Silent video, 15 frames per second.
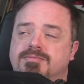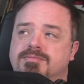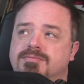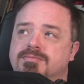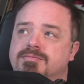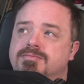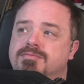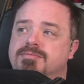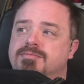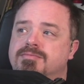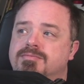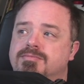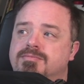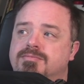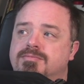
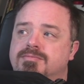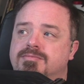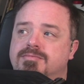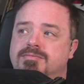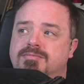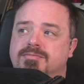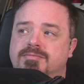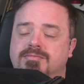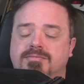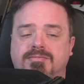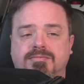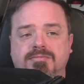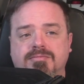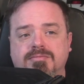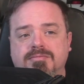
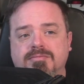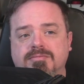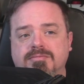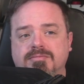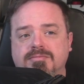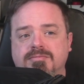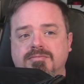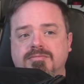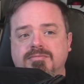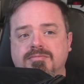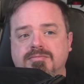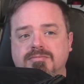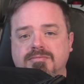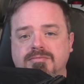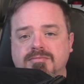
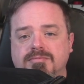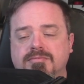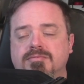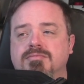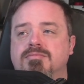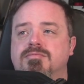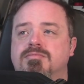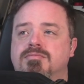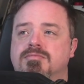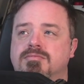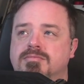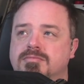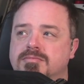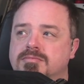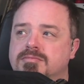
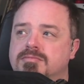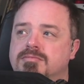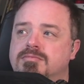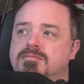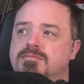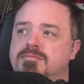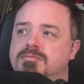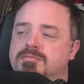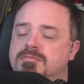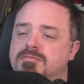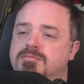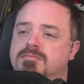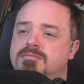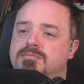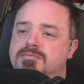
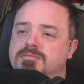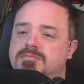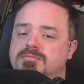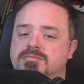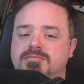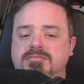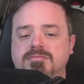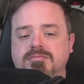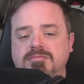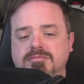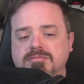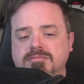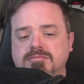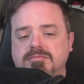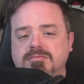
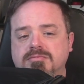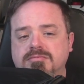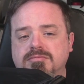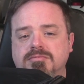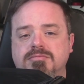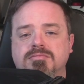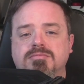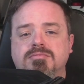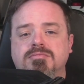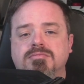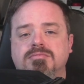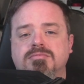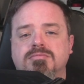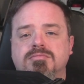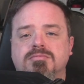
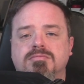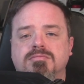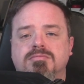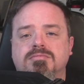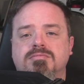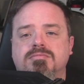(not speaking)